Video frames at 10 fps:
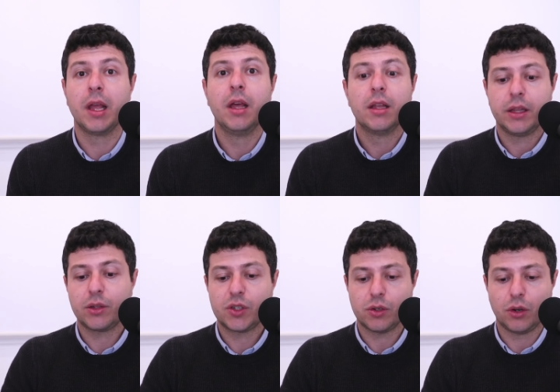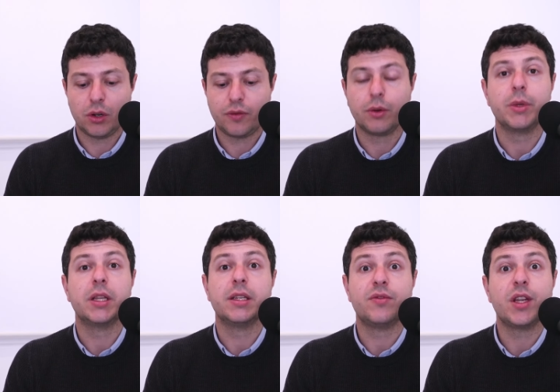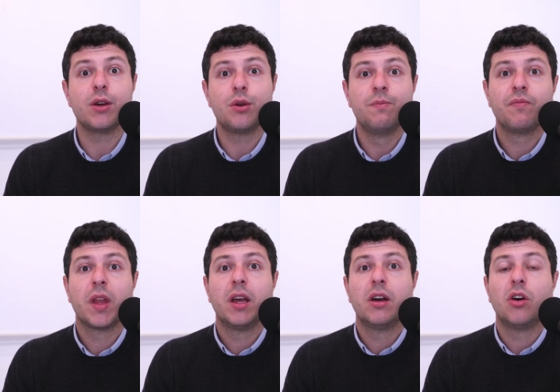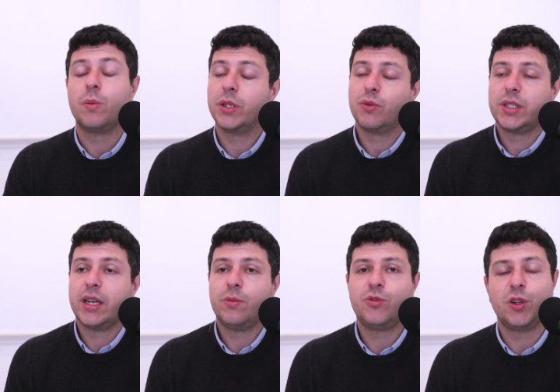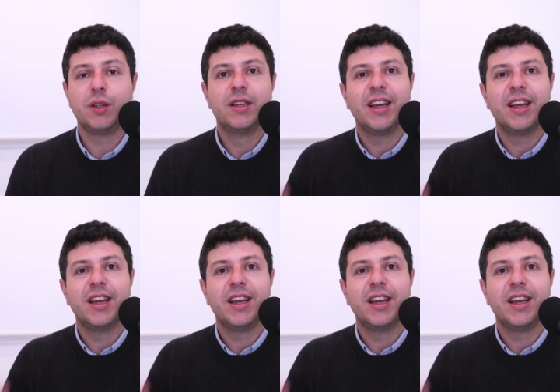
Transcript: That's all for me in this video. Hope it was helpful.